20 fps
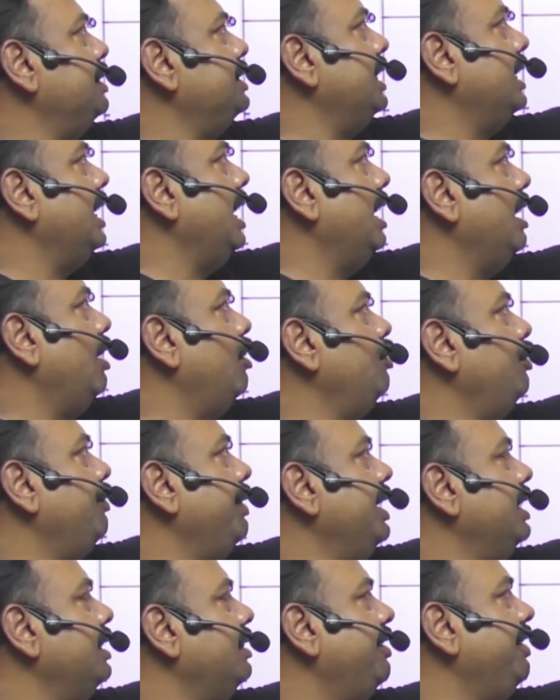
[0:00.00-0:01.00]
around
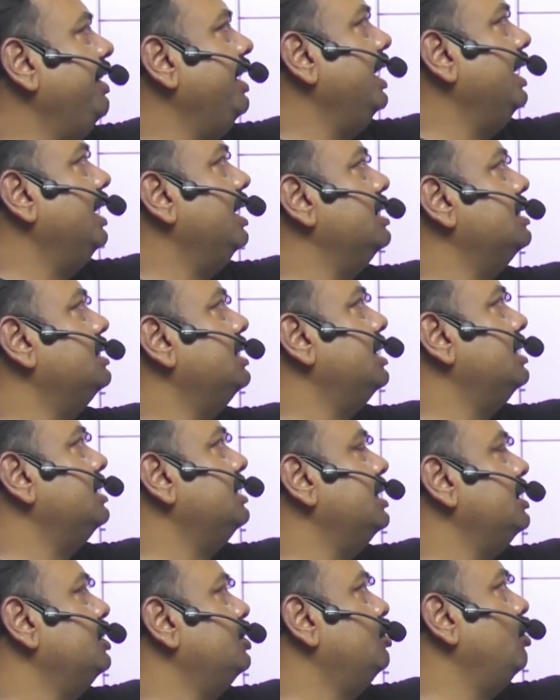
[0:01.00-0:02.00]
23 degrees Celsius,
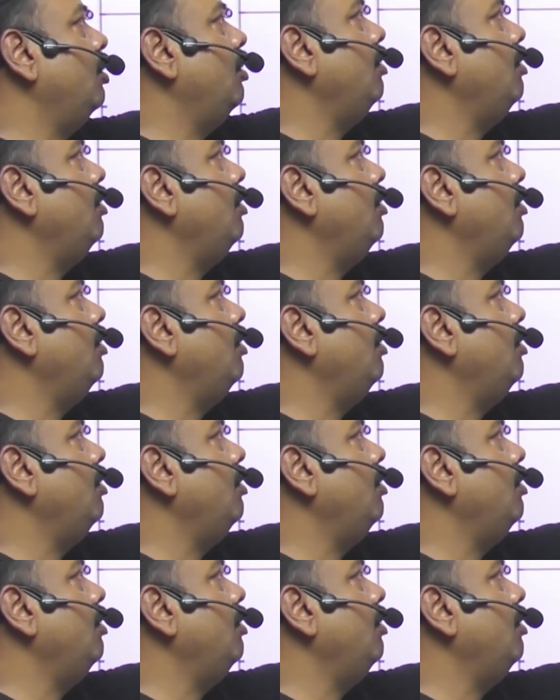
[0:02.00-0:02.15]
so